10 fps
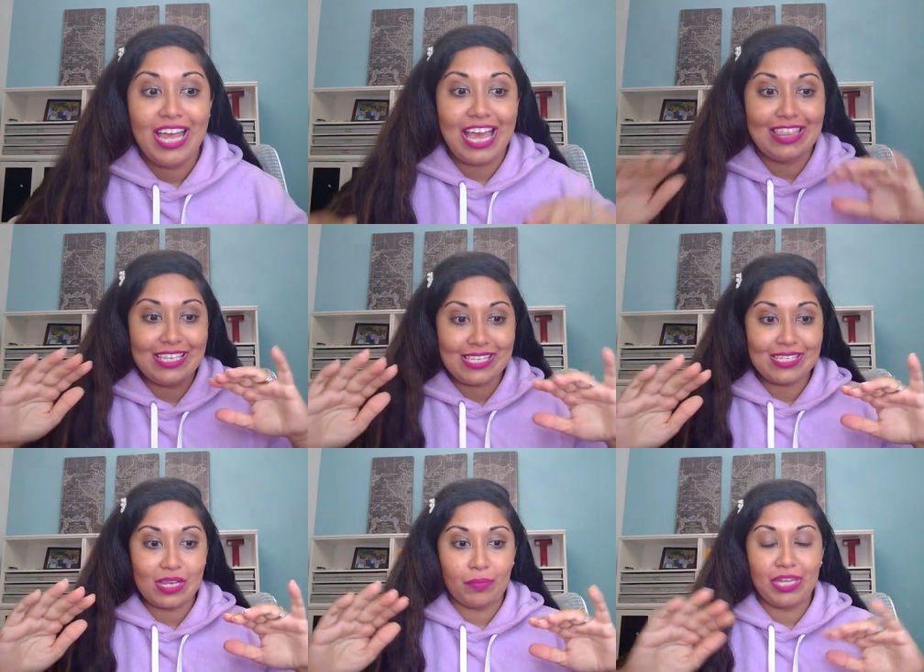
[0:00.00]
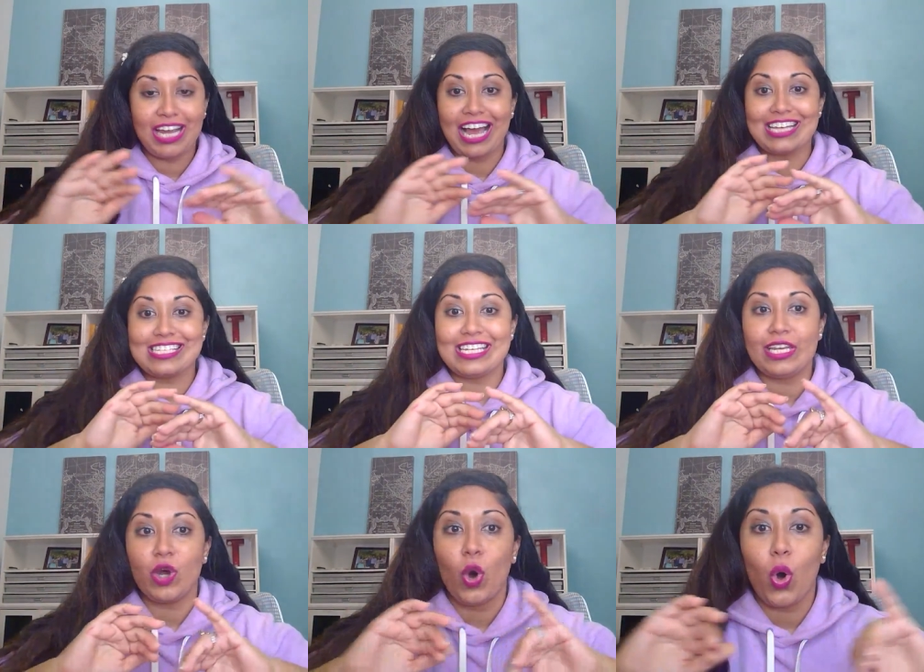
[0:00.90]
And this is something I
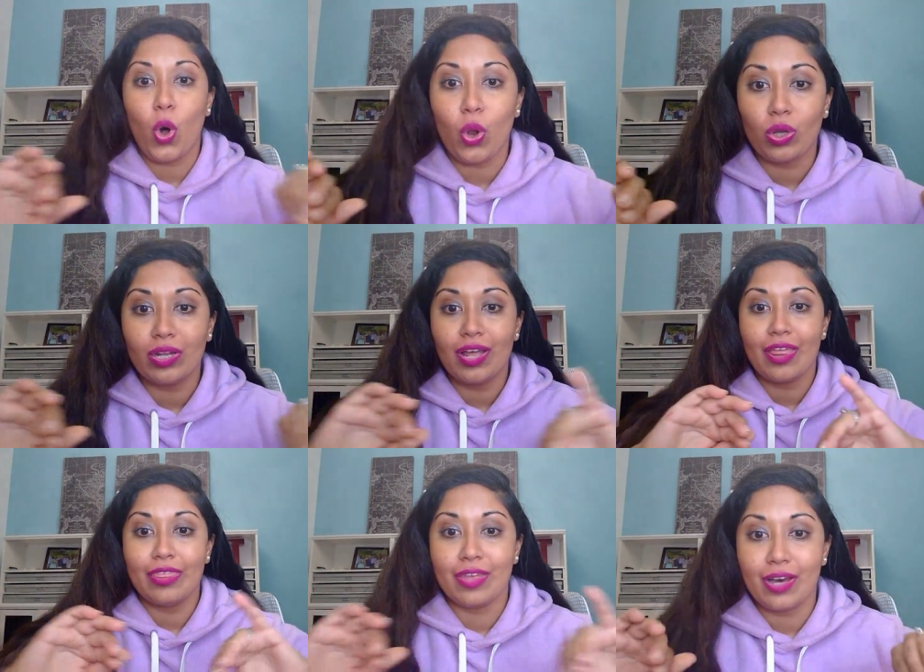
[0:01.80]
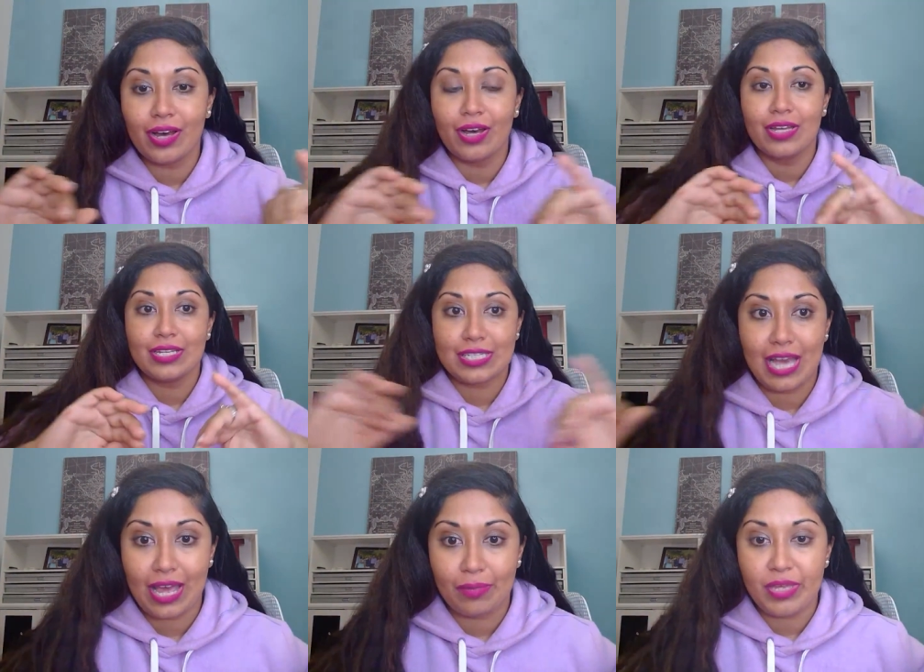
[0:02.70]
see all the
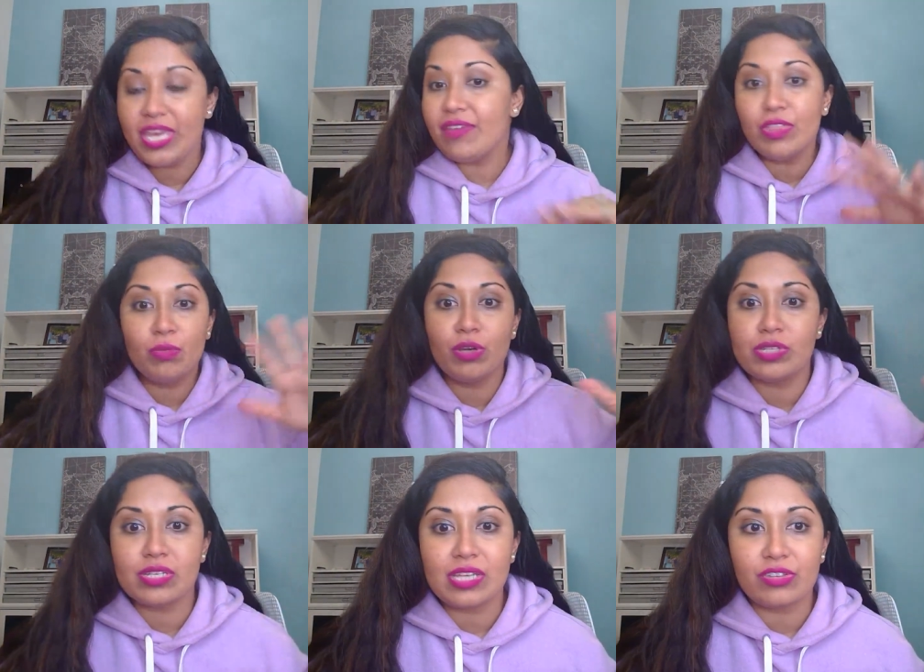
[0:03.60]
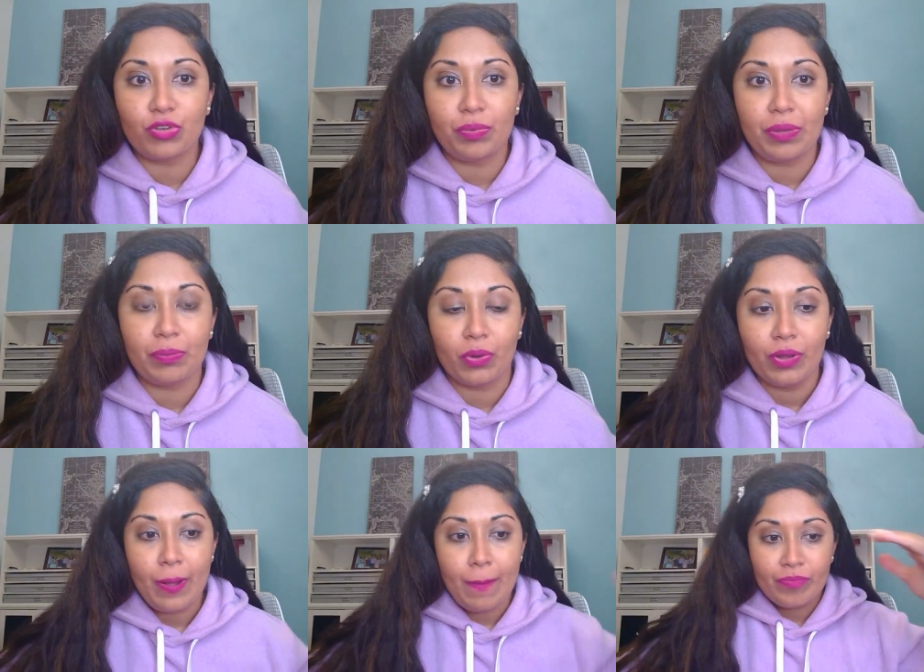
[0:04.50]
time. Even the most successful people.
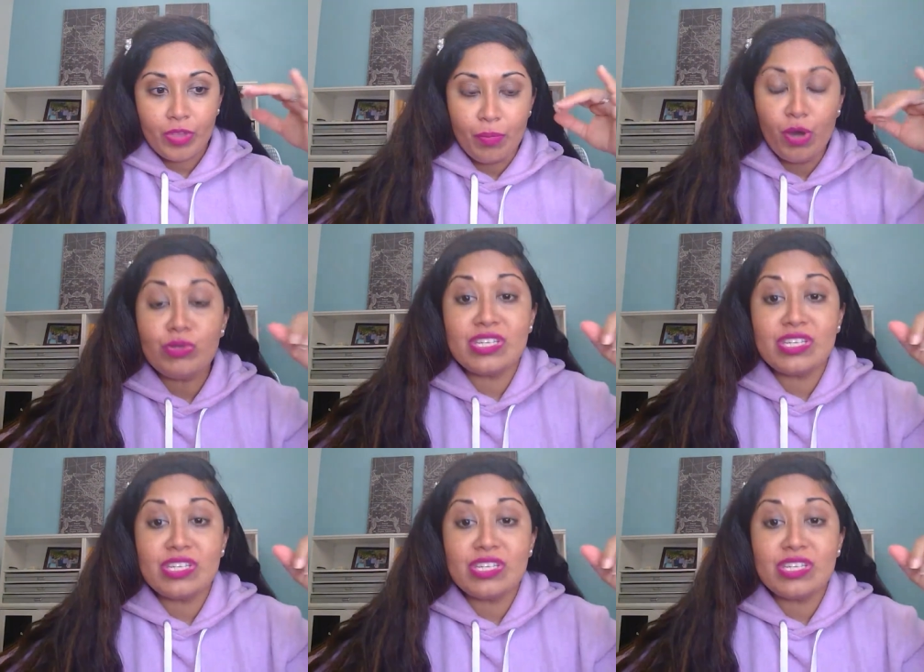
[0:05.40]
The most